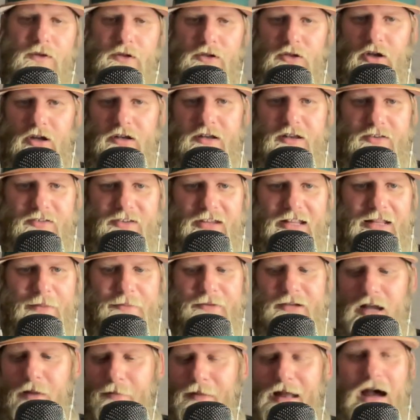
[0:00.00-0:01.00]
good to see
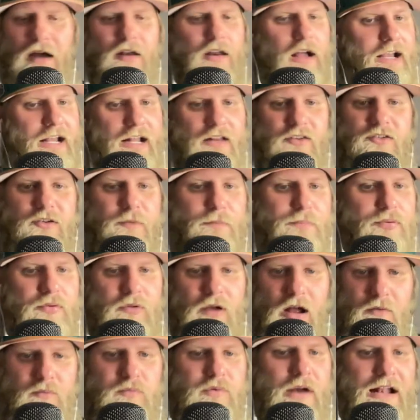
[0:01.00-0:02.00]
them come out against
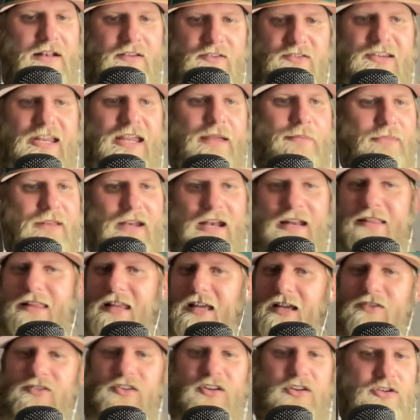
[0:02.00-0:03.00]
a Reds team that I
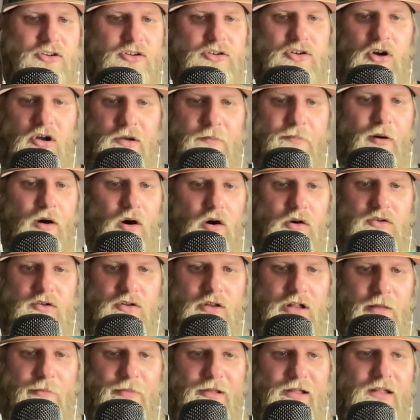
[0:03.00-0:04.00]
think is a good ball
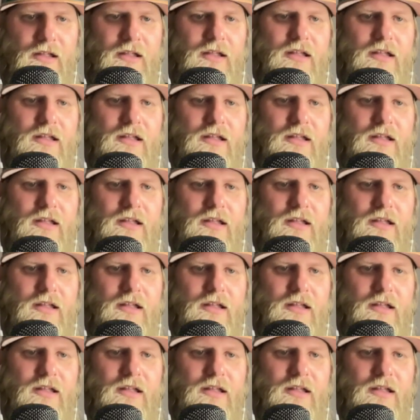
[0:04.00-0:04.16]
club.